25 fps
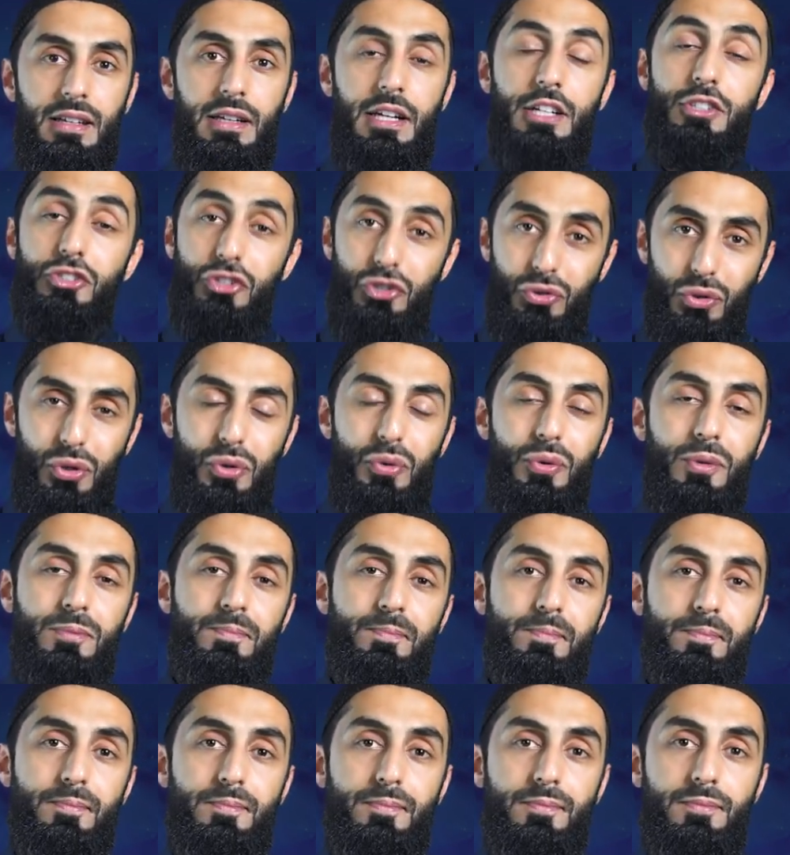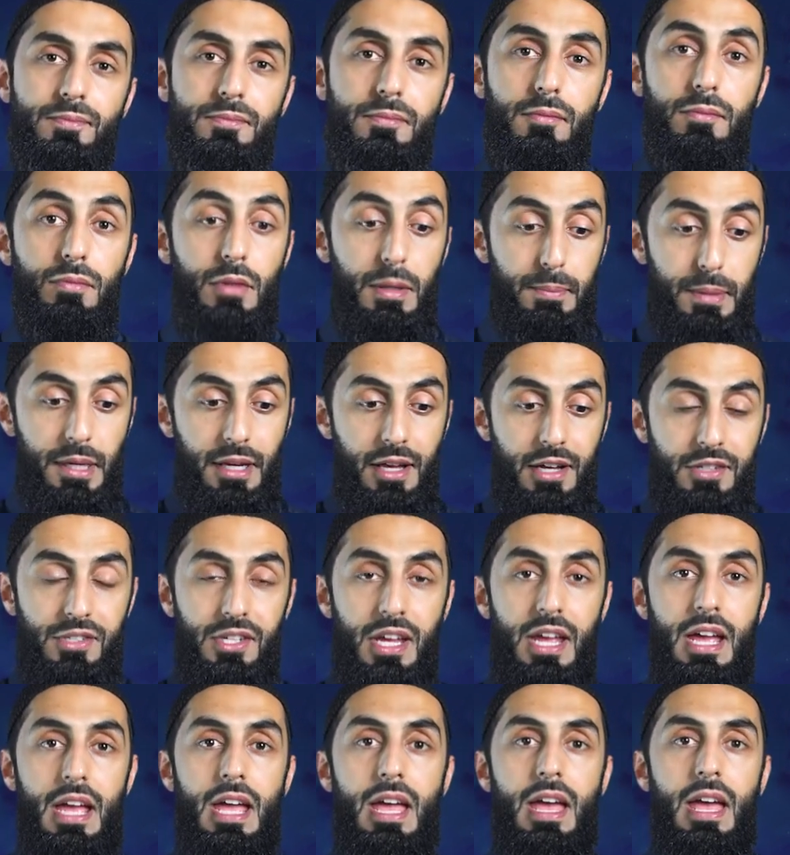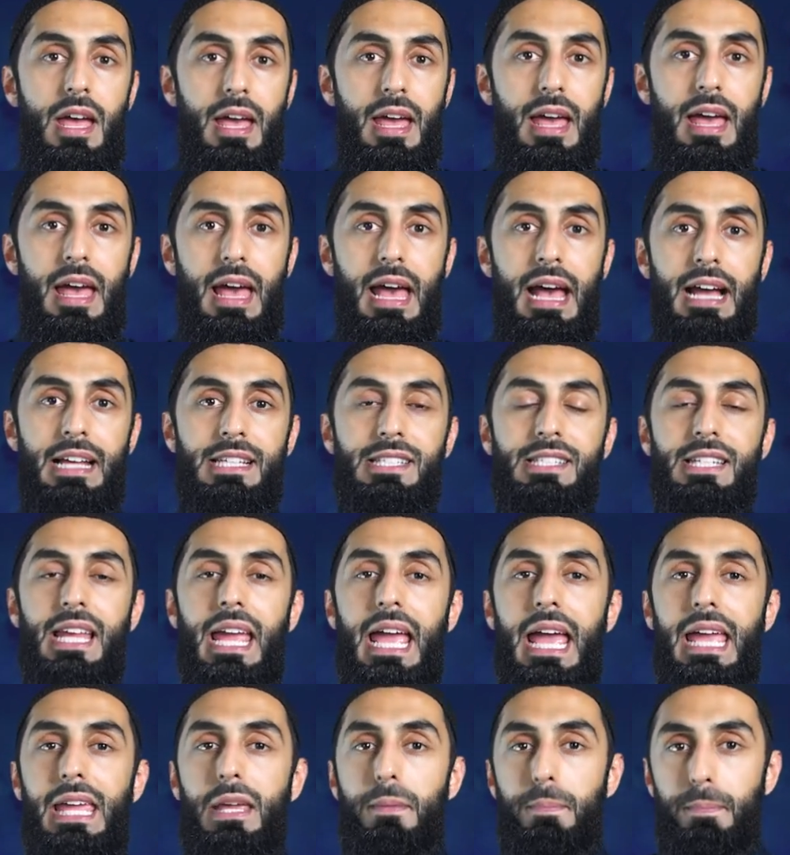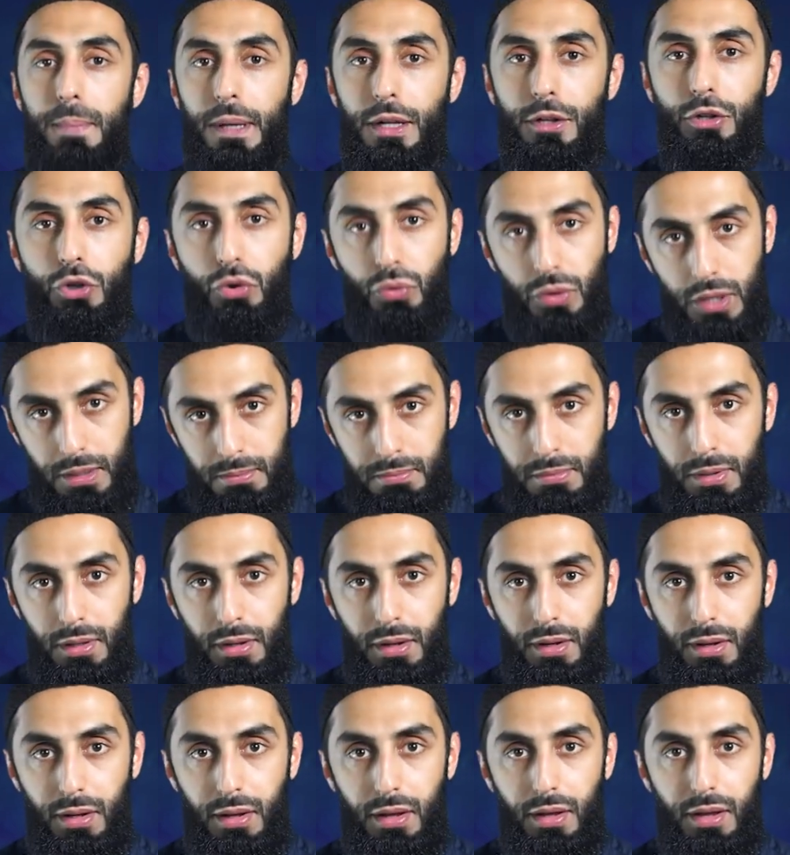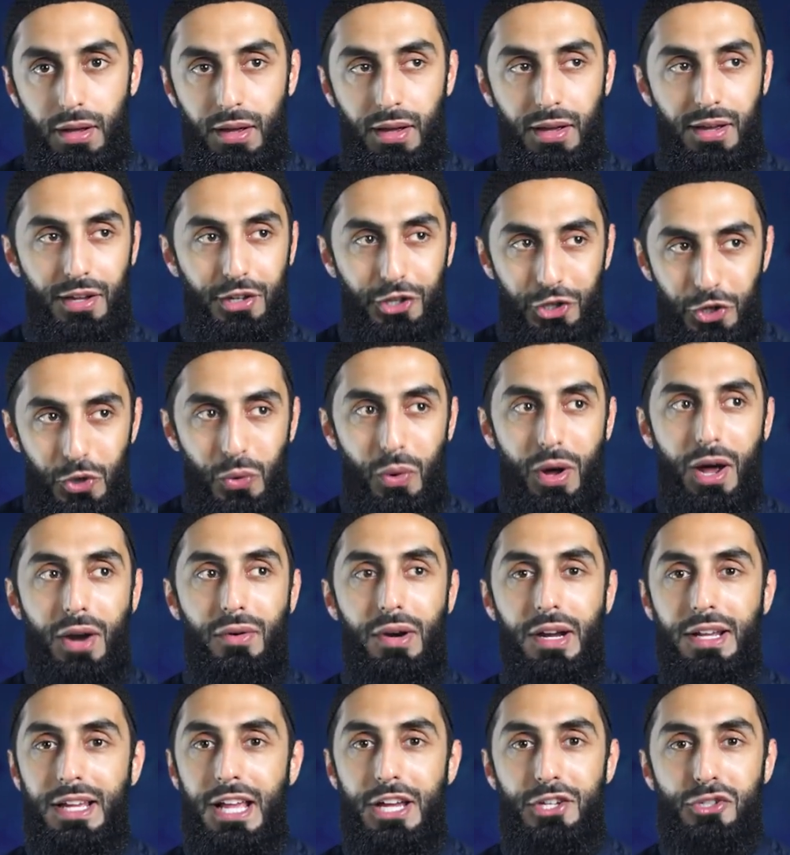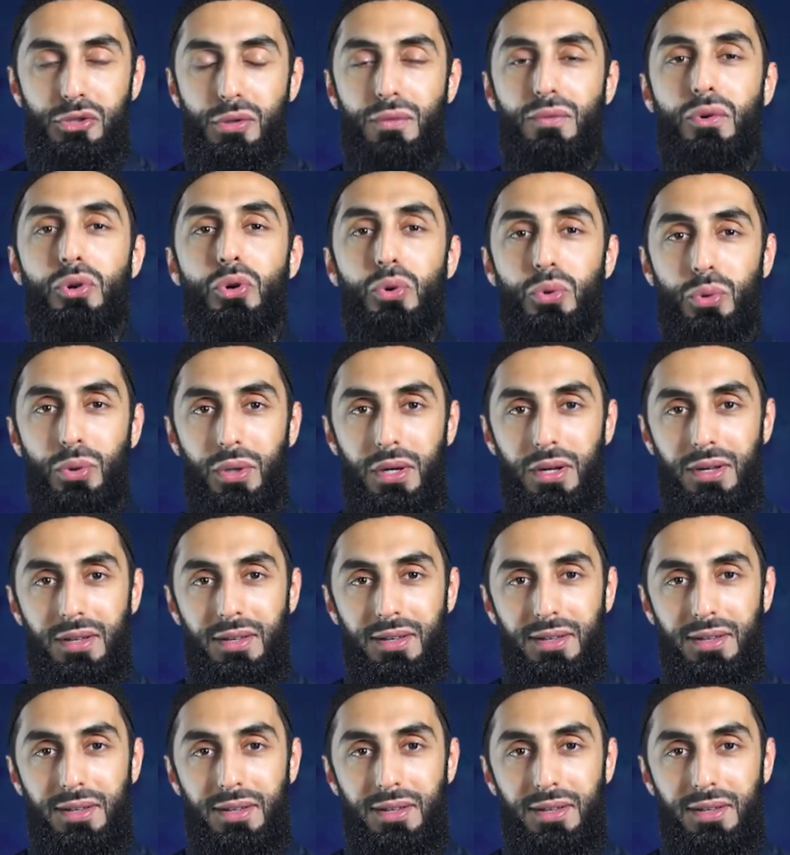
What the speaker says: It's true, because as a pilgrim, you are a guest of who?